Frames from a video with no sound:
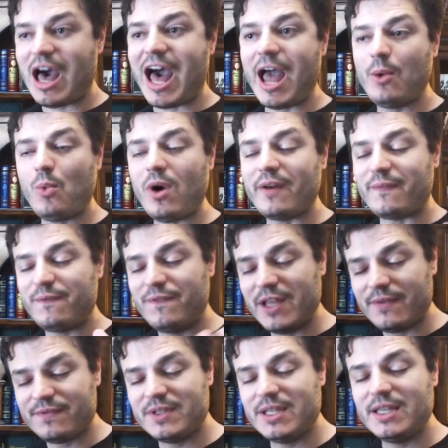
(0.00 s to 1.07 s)
I want
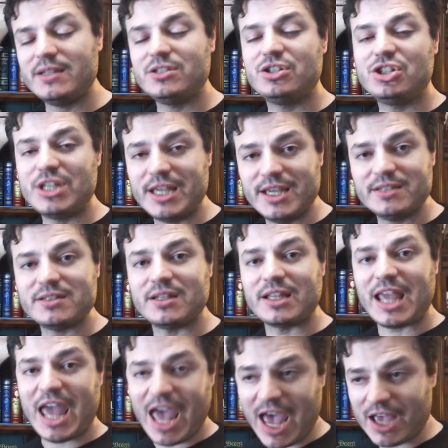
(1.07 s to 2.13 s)
50 G's
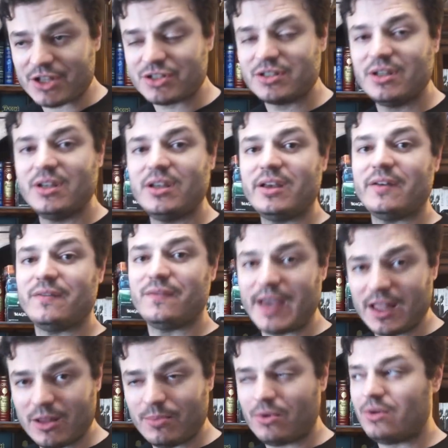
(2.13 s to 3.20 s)
in cash,
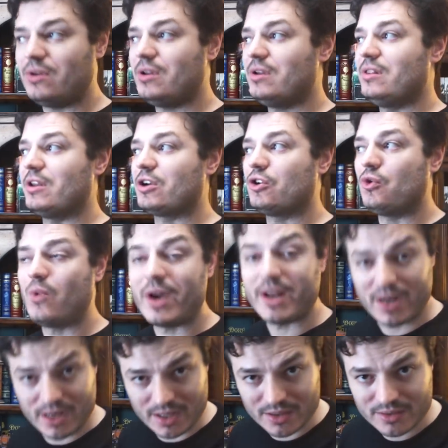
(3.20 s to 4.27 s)
available
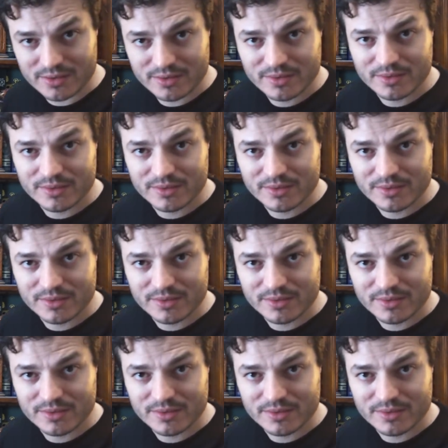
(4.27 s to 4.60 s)
liquidity.